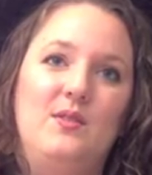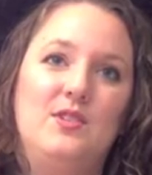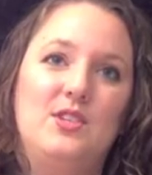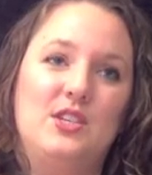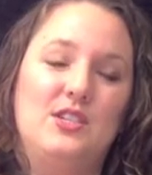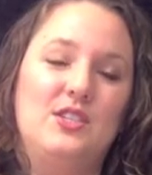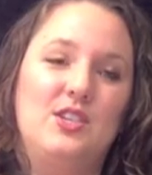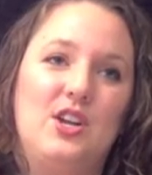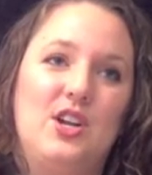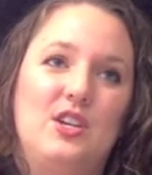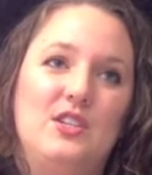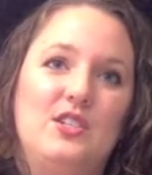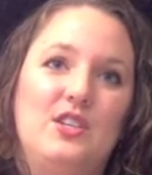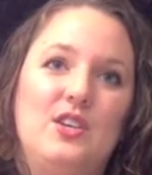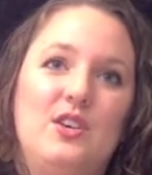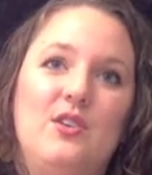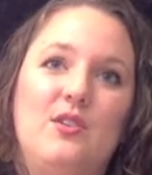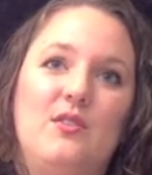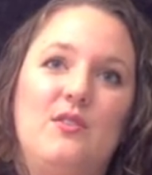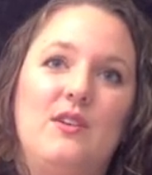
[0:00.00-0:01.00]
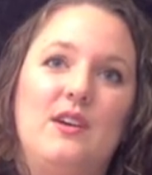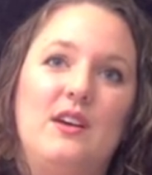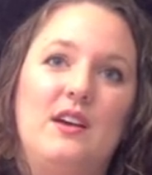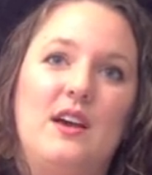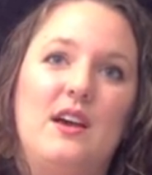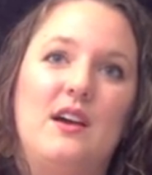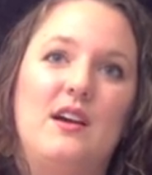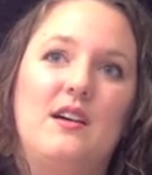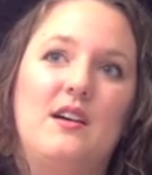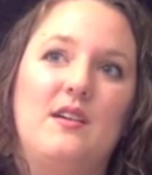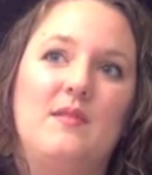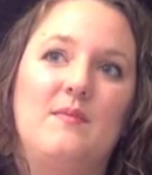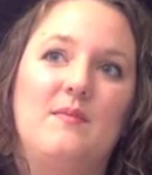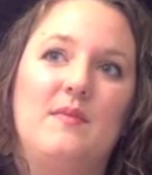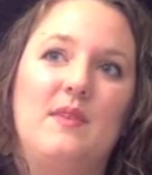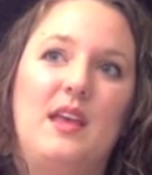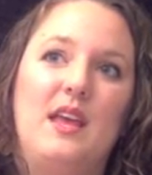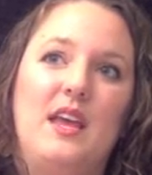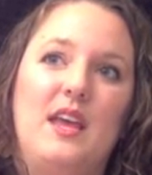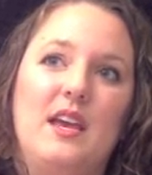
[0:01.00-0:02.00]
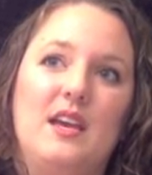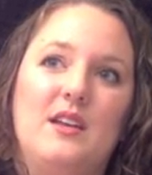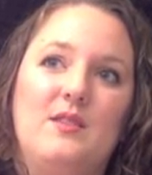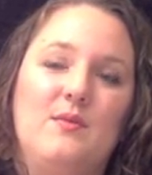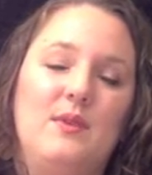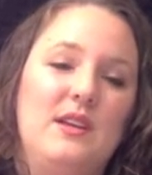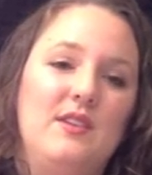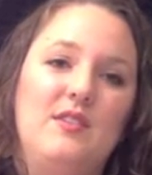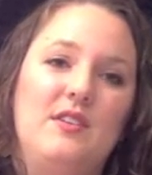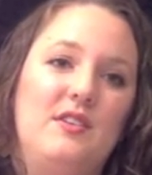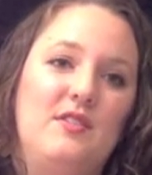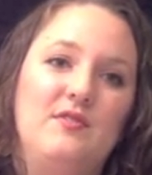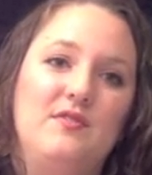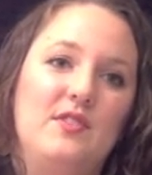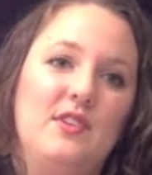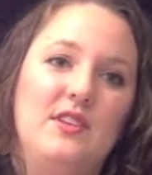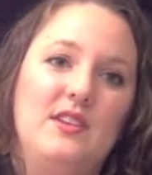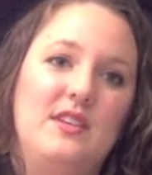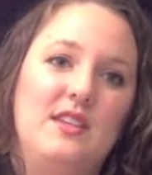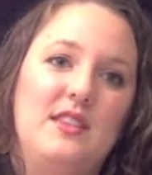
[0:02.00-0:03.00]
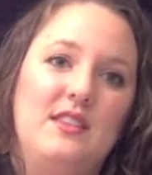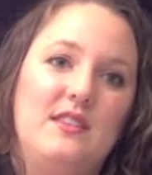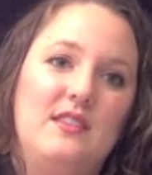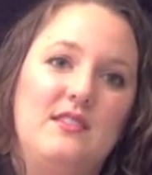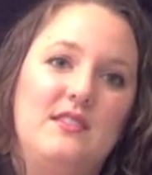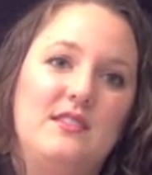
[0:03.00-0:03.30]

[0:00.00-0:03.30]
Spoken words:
just turned 2, and we didn't really